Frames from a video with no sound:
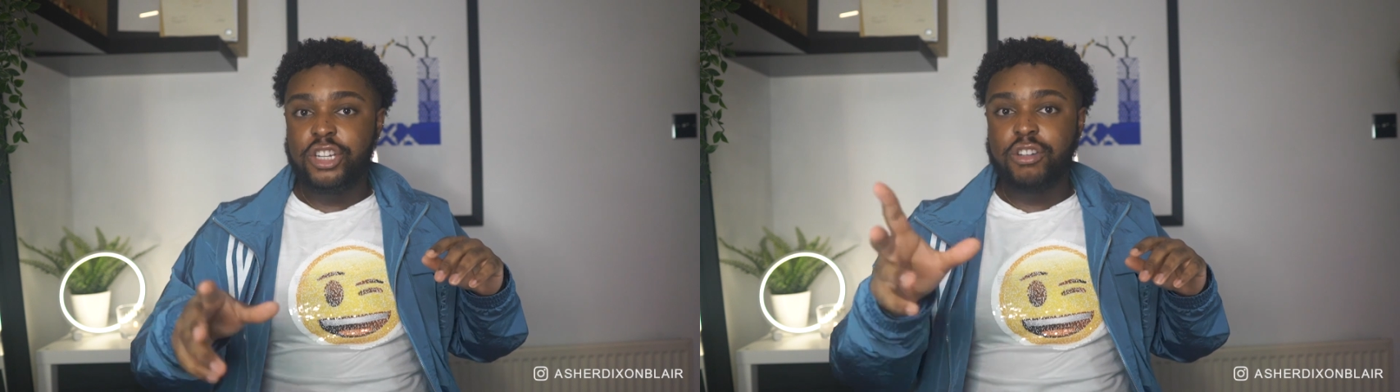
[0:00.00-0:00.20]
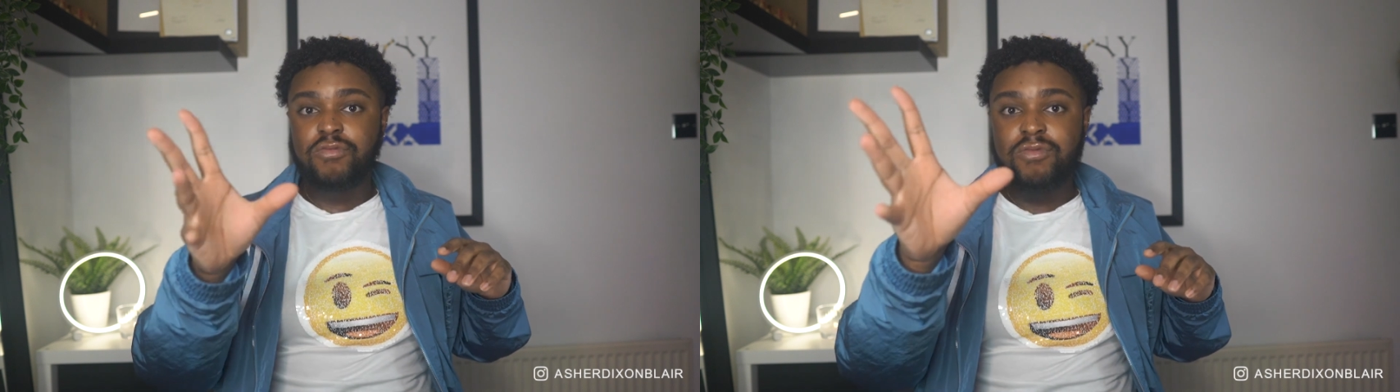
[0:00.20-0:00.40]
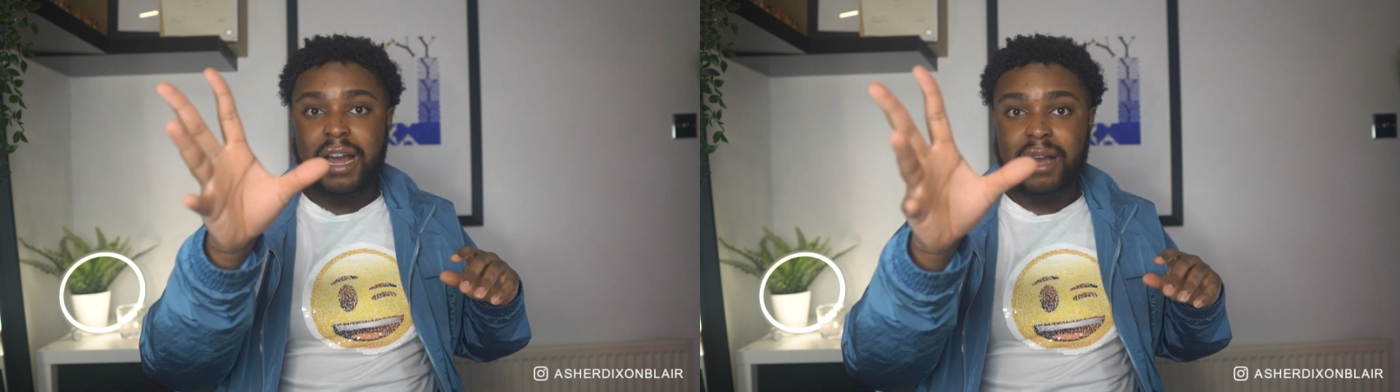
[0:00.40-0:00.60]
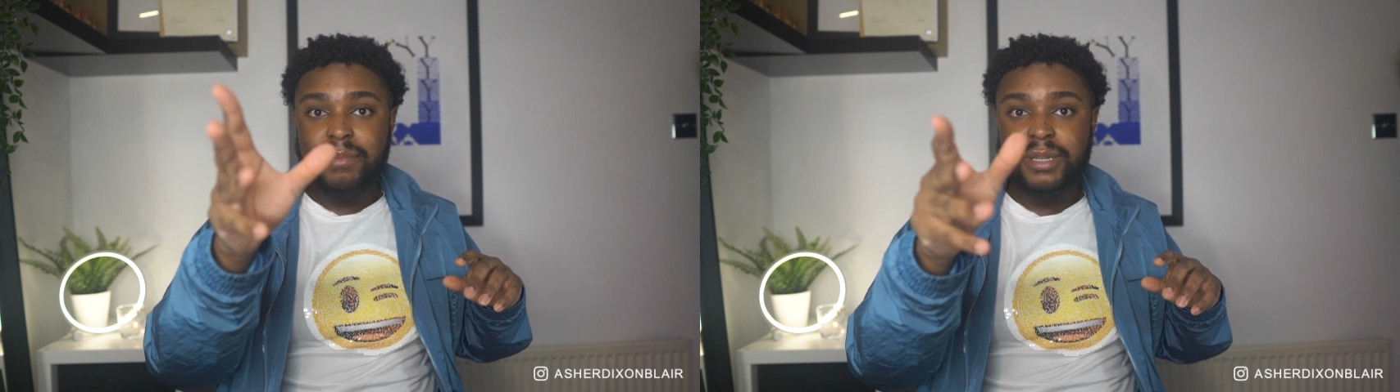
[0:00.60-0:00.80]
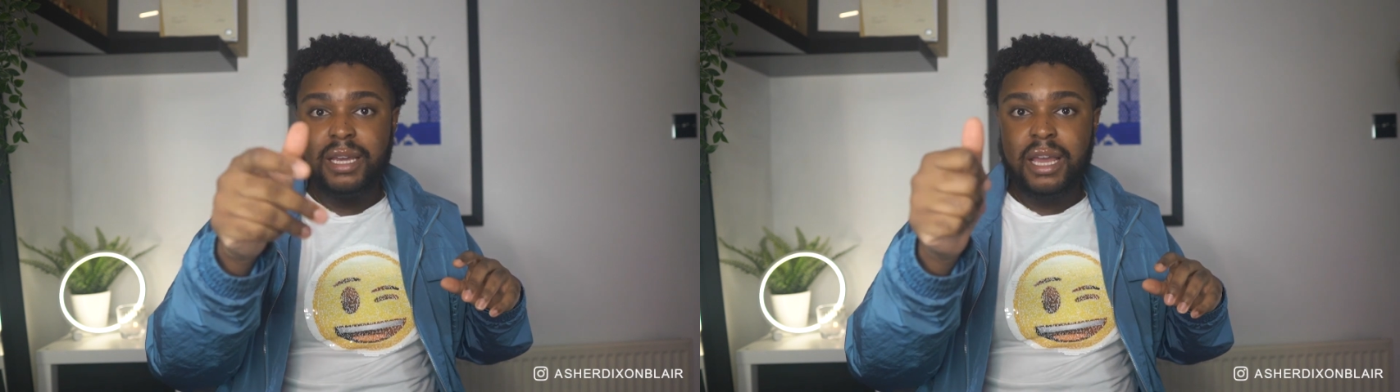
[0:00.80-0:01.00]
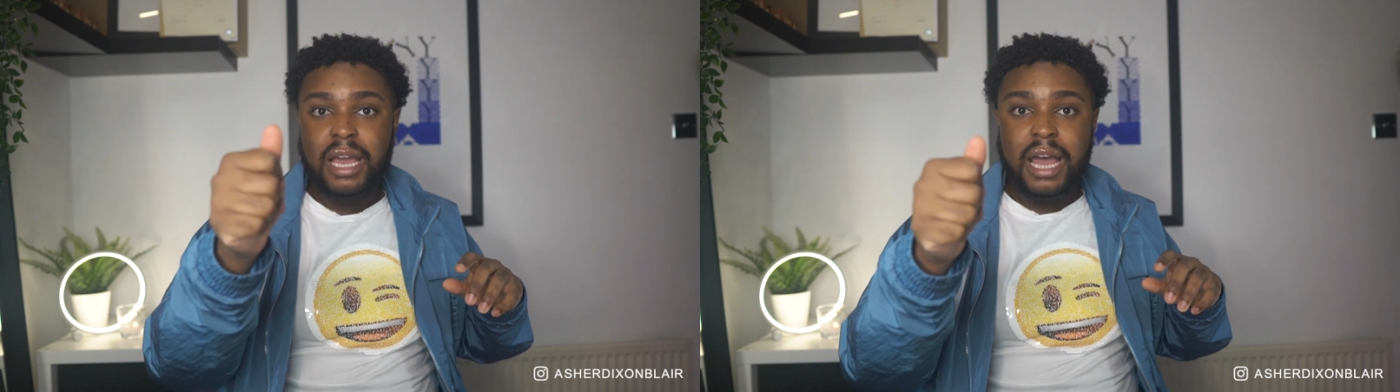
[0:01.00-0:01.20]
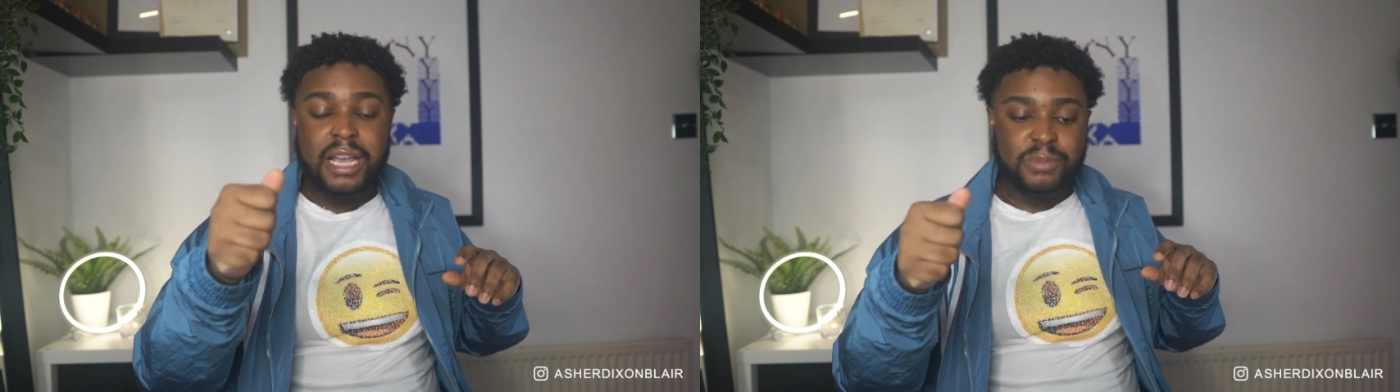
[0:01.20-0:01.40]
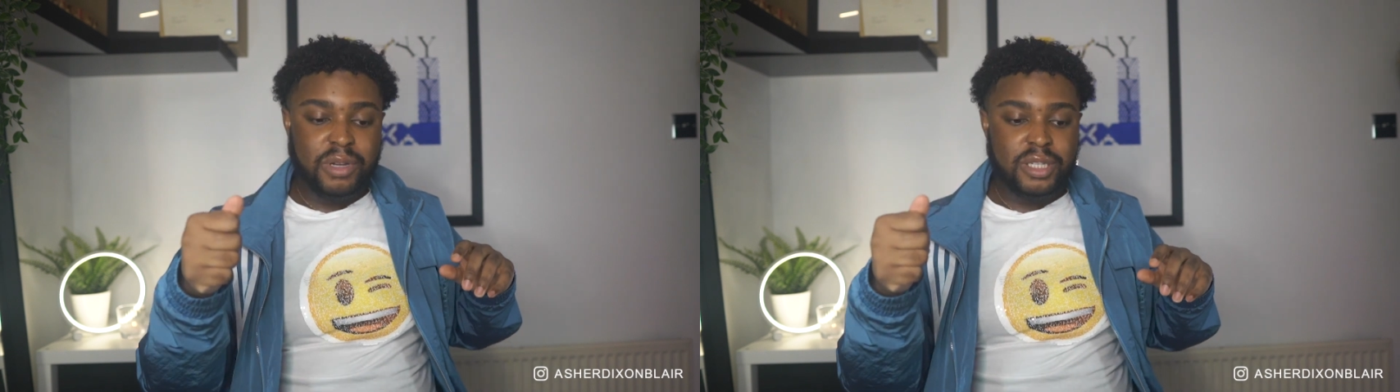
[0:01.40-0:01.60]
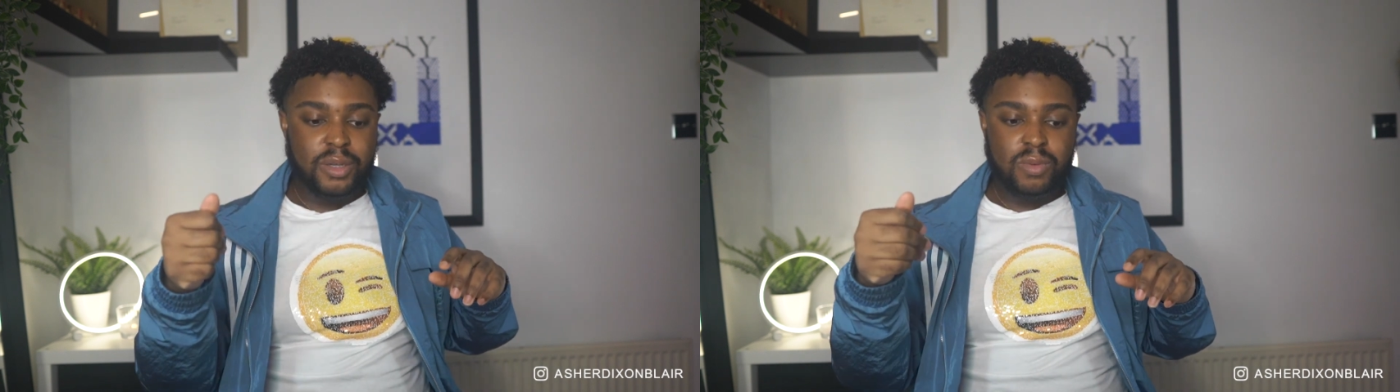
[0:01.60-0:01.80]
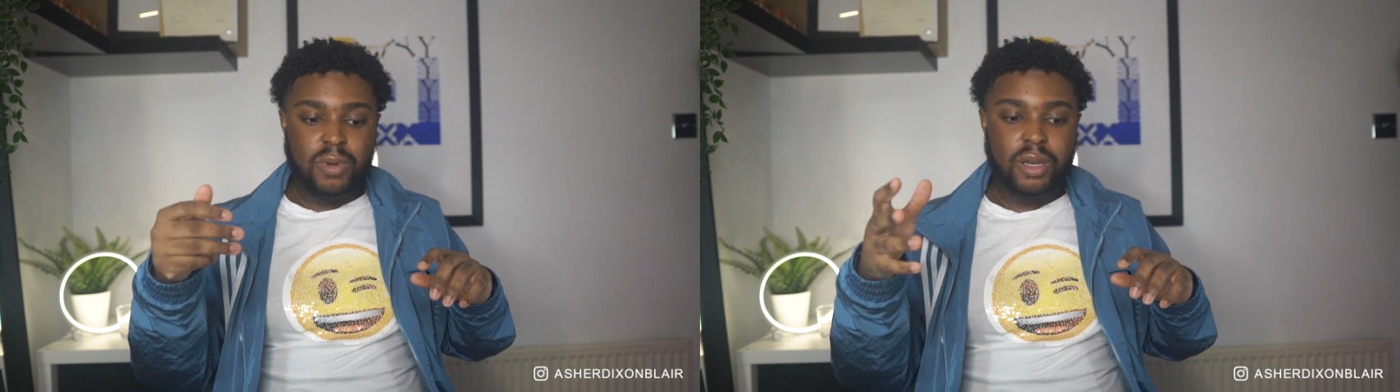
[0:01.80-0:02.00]
grabbed, as
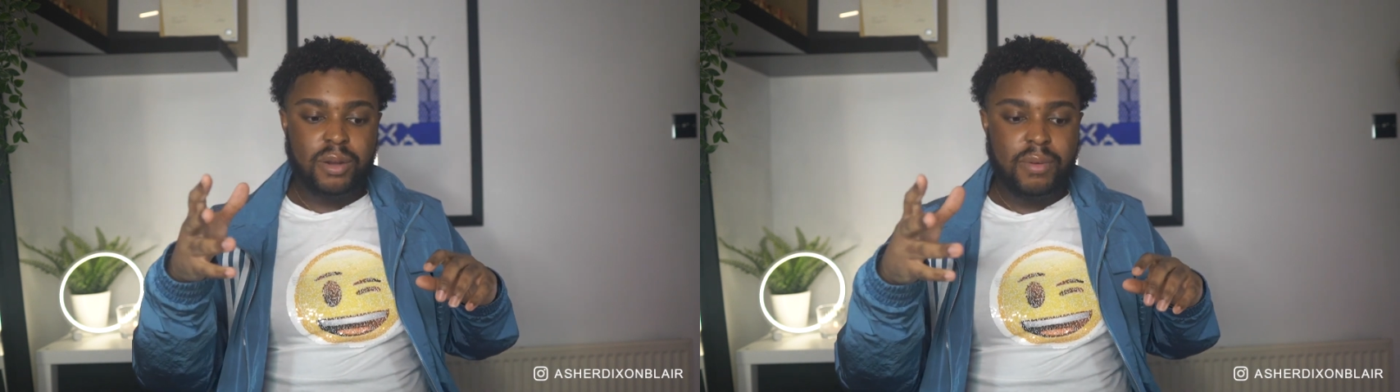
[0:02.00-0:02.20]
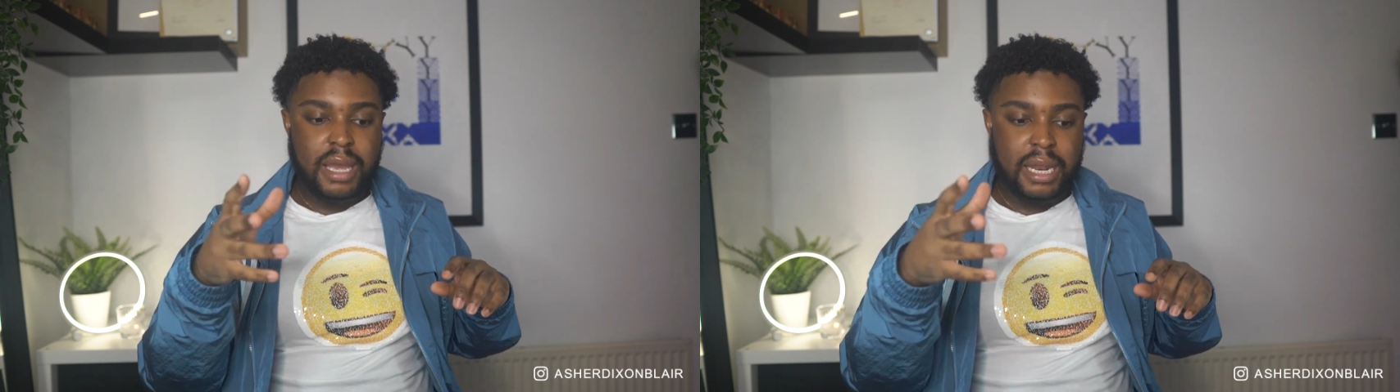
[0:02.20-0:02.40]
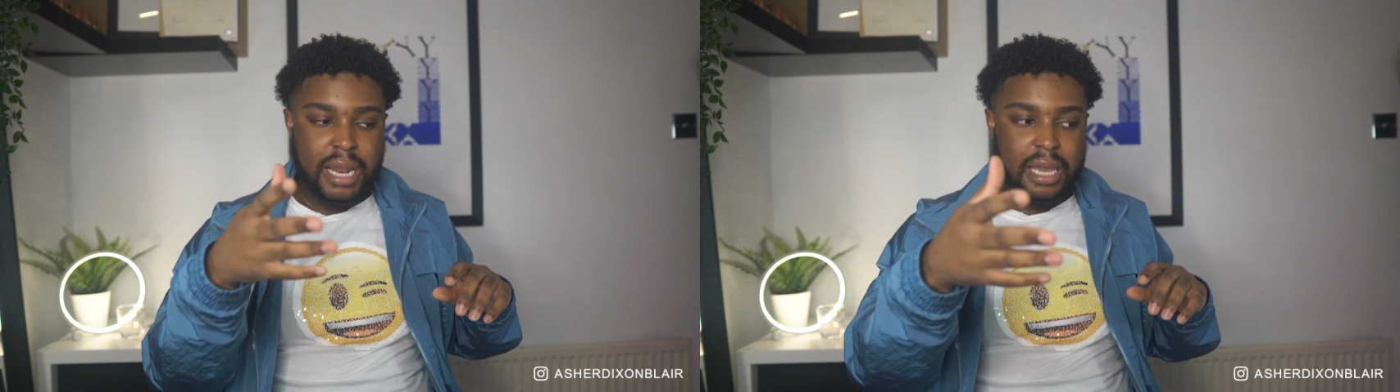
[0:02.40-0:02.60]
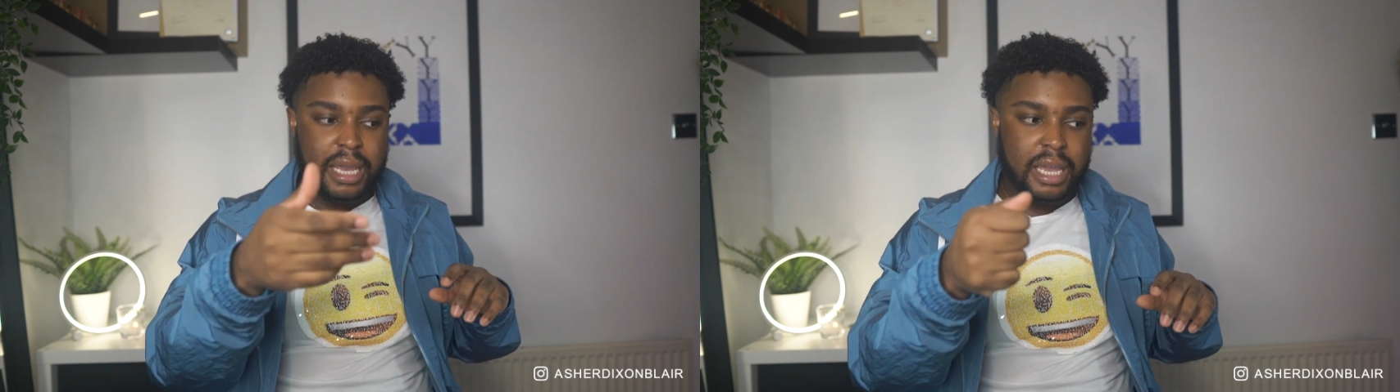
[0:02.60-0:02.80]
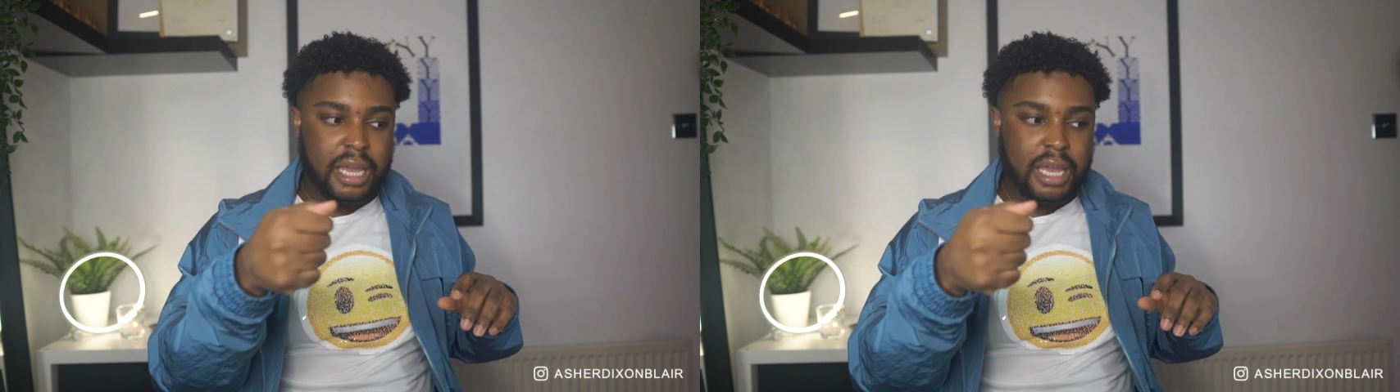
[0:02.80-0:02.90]
Beyonce was walking away, like